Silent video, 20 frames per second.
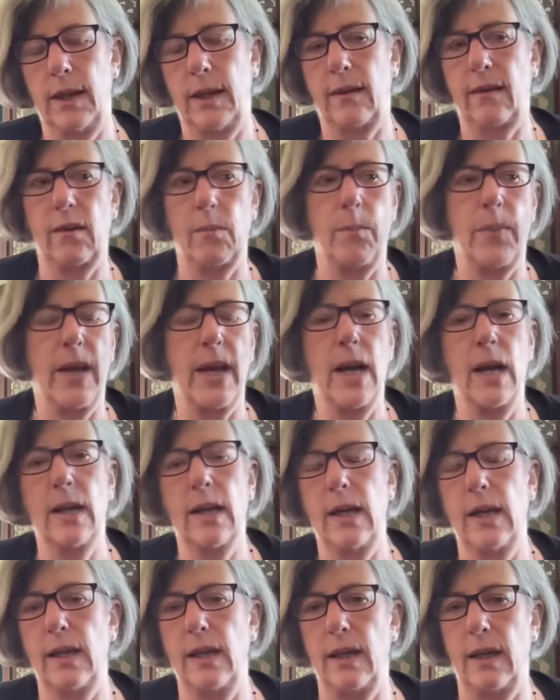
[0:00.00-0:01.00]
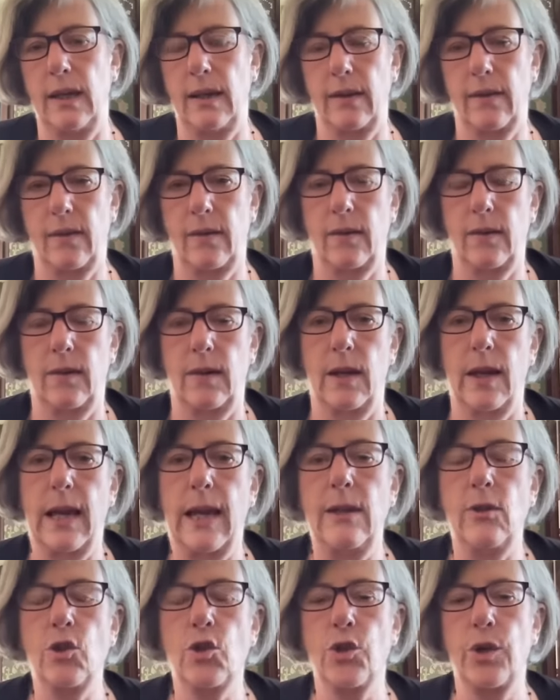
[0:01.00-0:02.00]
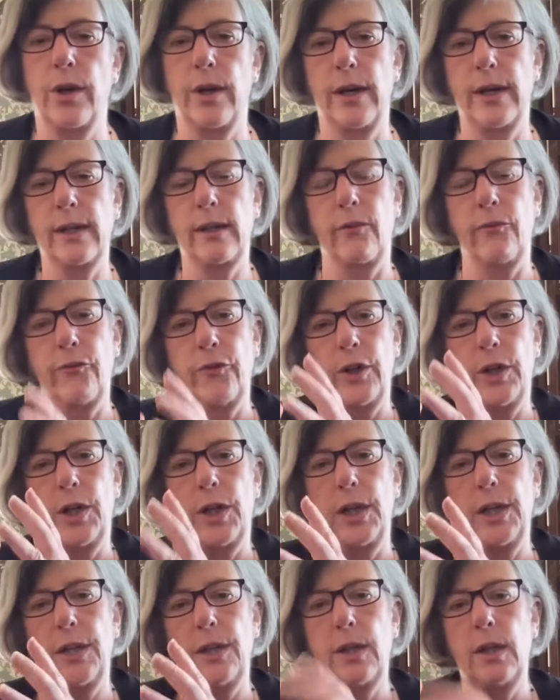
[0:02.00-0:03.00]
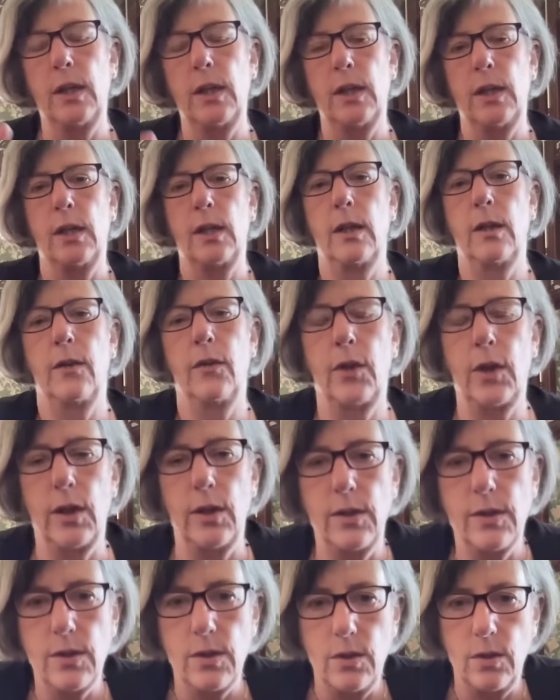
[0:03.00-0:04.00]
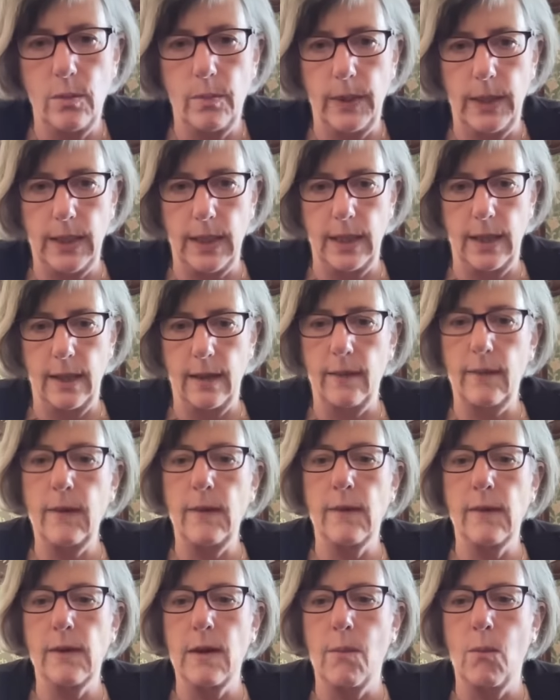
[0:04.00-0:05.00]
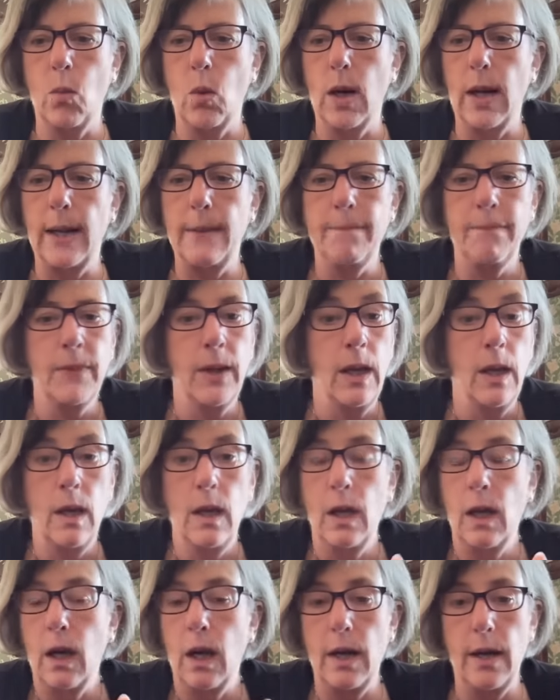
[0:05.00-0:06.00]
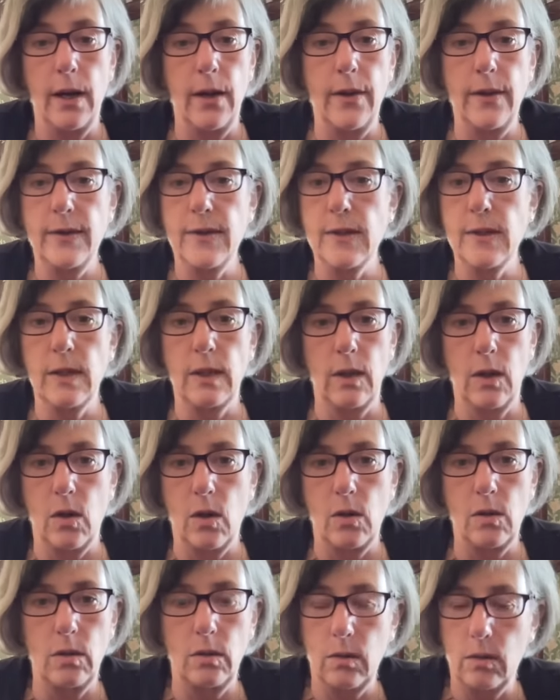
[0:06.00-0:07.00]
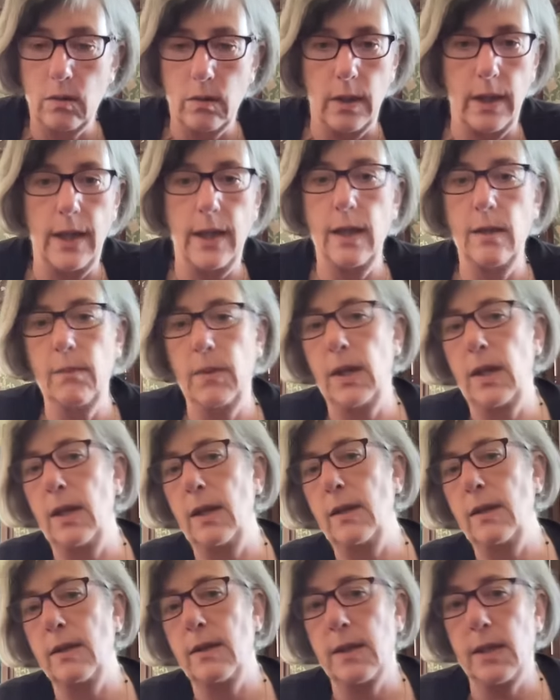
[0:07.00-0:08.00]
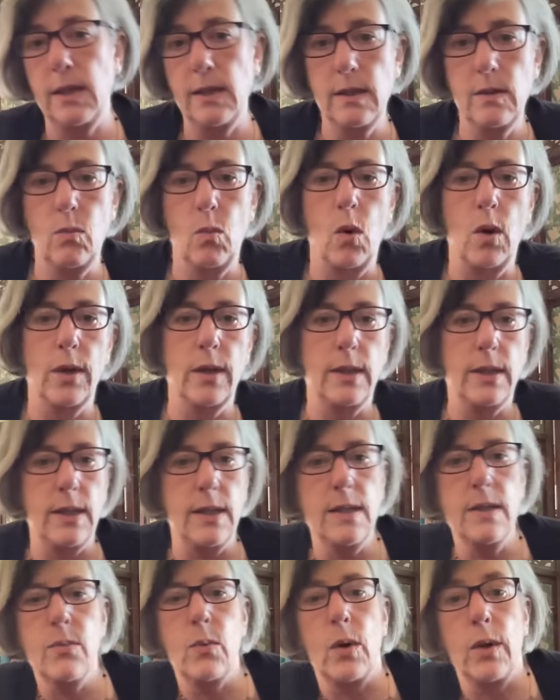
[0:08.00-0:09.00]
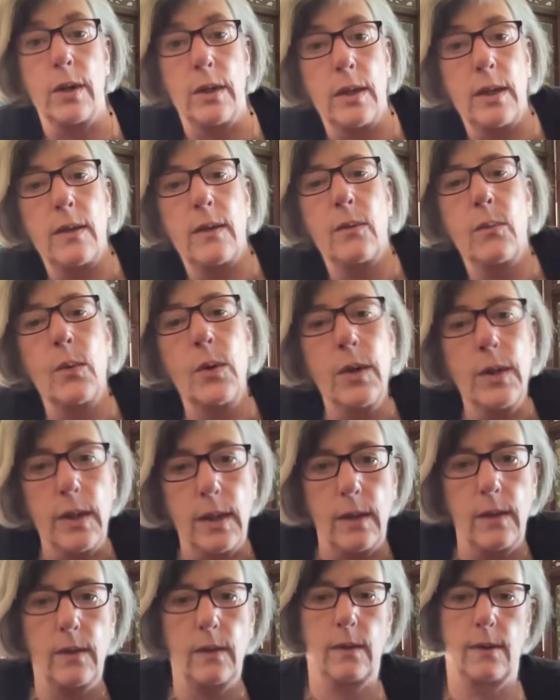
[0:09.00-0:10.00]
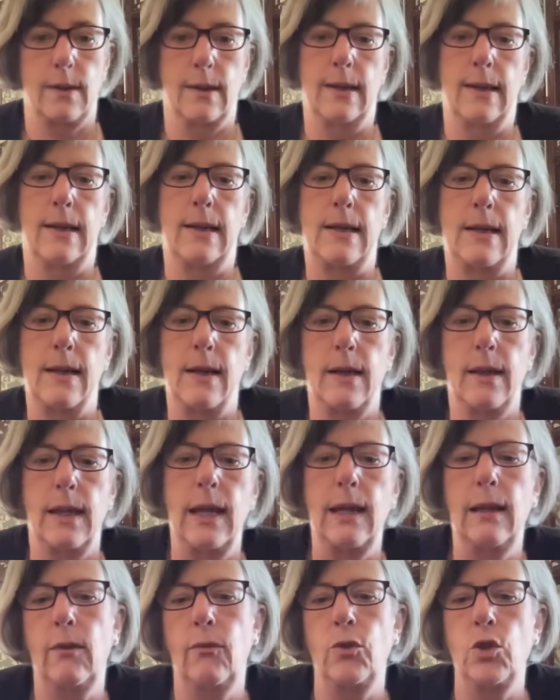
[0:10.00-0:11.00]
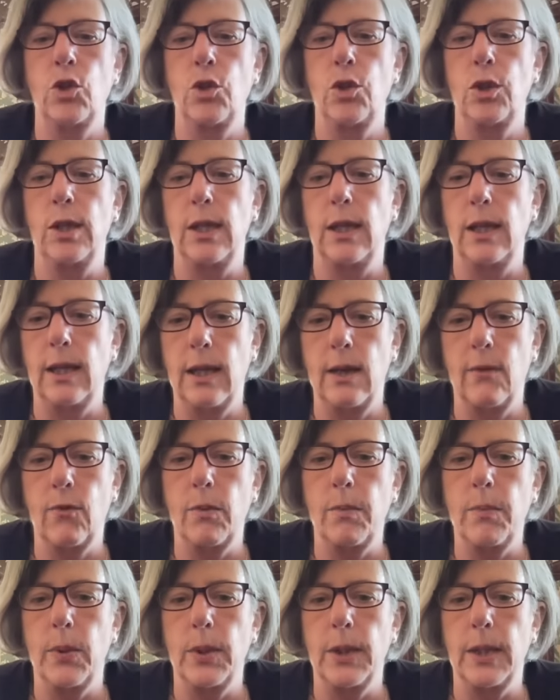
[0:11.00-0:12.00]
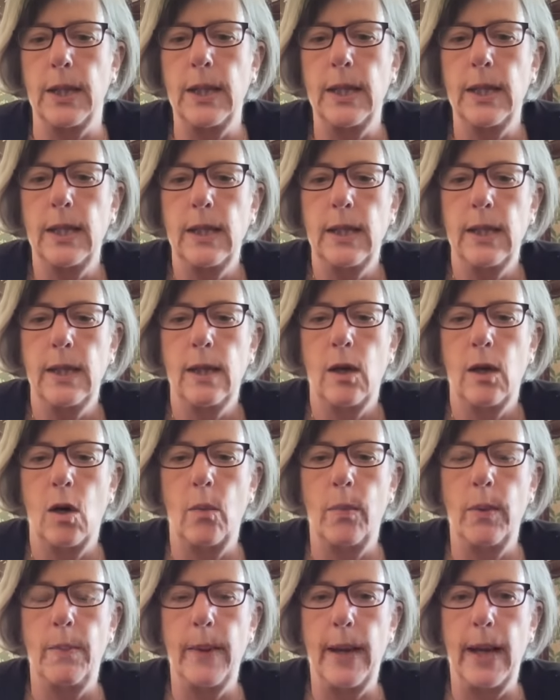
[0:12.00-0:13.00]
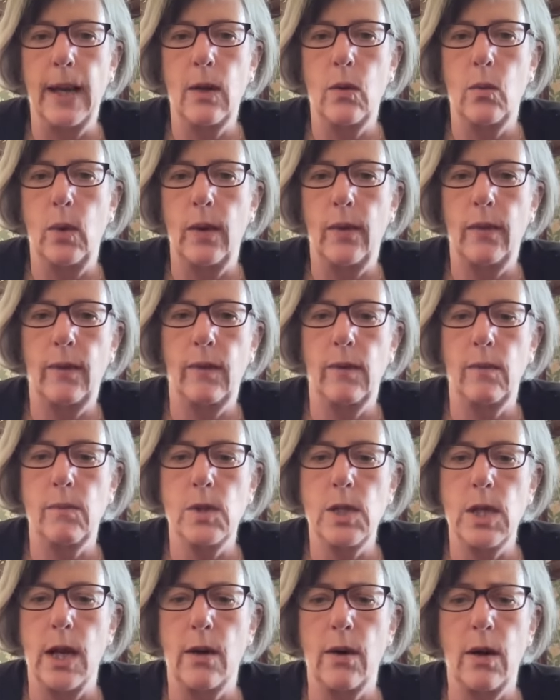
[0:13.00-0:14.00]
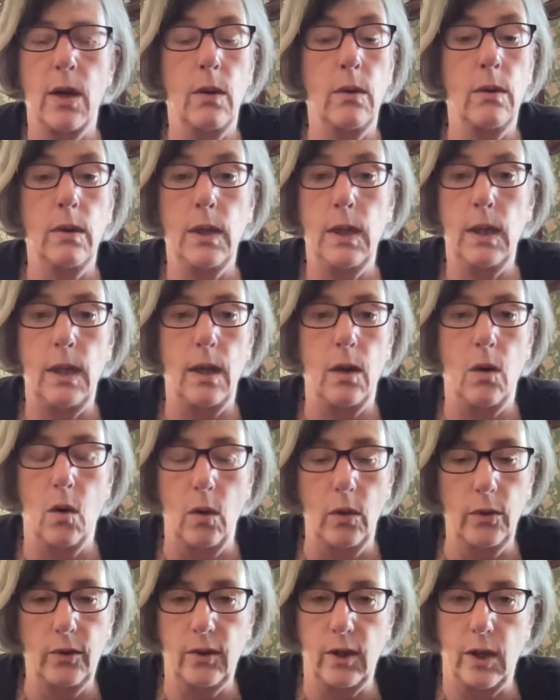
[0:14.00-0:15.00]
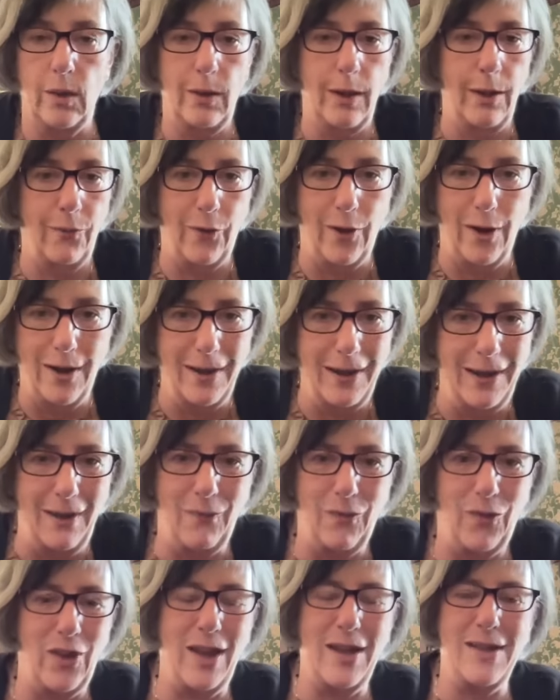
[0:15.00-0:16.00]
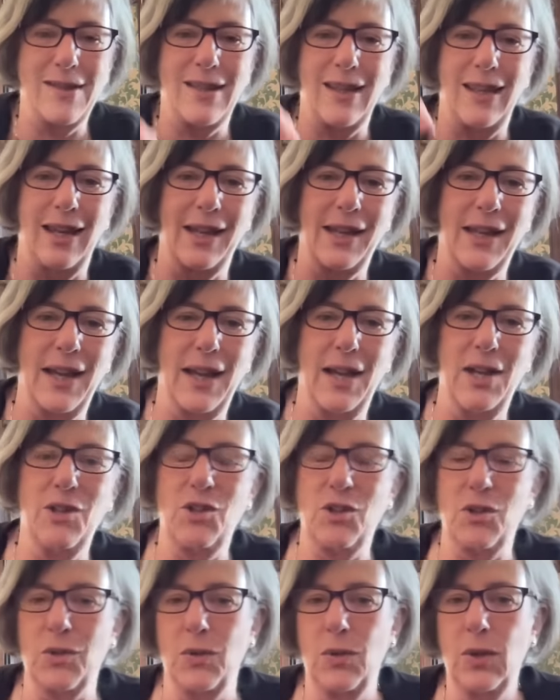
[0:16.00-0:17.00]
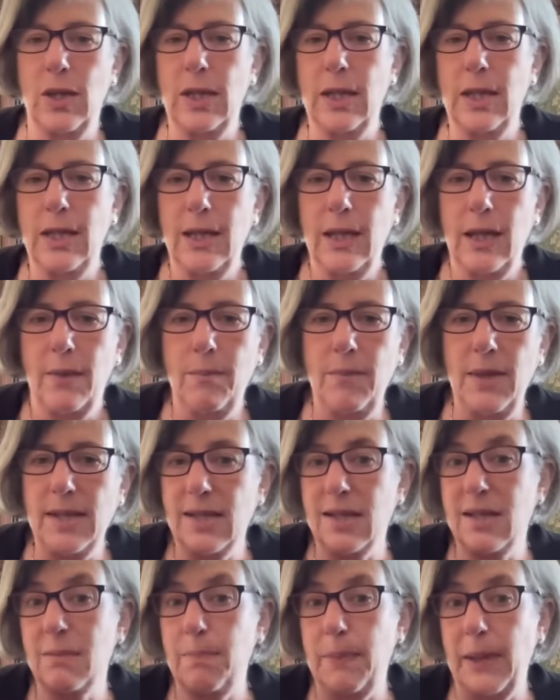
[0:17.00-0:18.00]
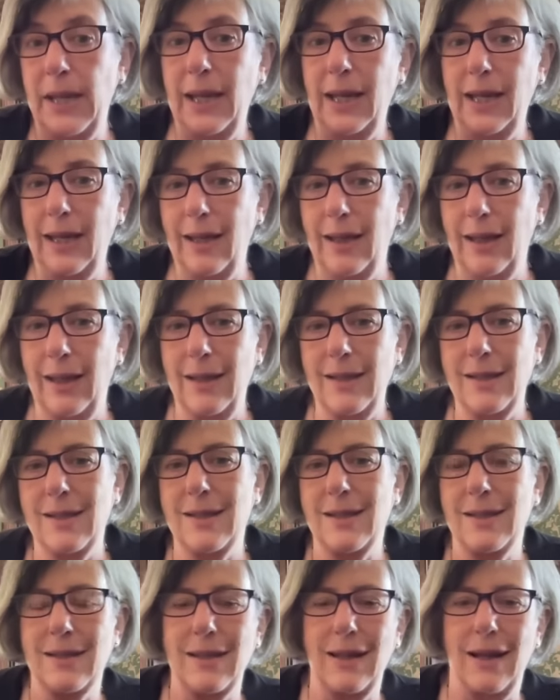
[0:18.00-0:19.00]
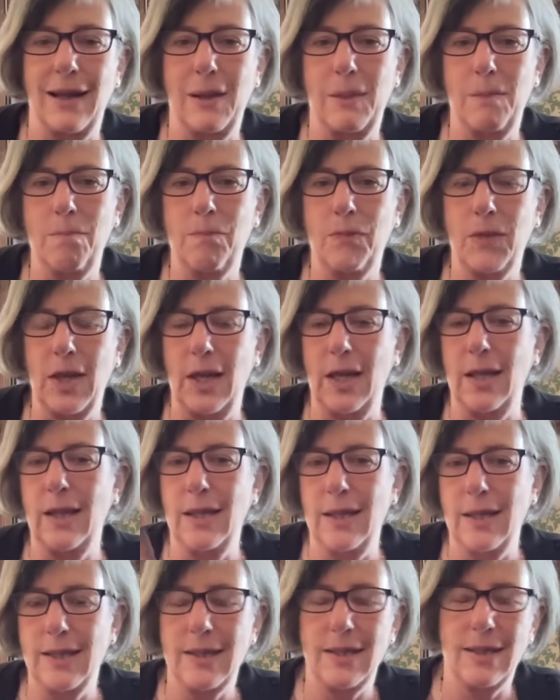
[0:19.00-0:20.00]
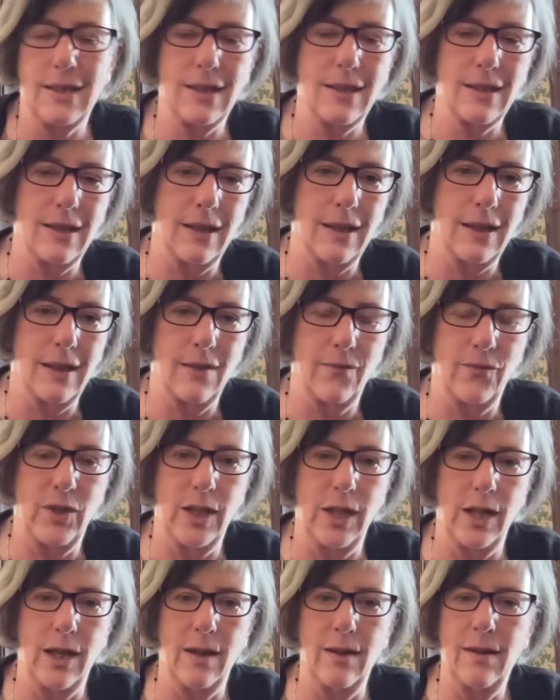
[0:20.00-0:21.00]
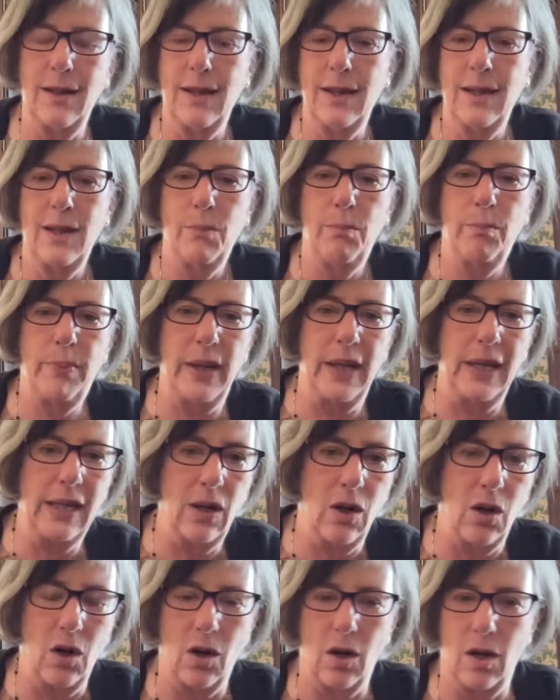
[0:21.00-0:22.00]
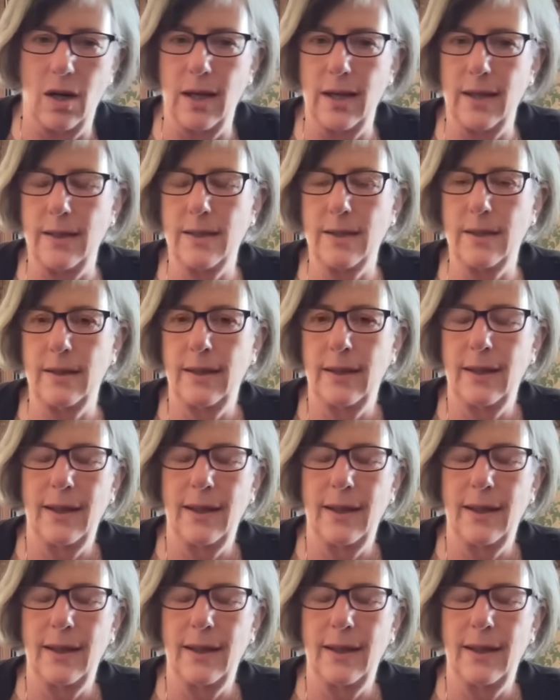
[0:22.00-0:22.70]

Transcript: It's about endings and trying to find those new beginnings in some way. I know this is a long reading, but it is what it is, what it is, what it is. Thanks for tuning in, everybody. I'll be back with some tarot. Also, if there's the occasional misspeak in this video, be kind.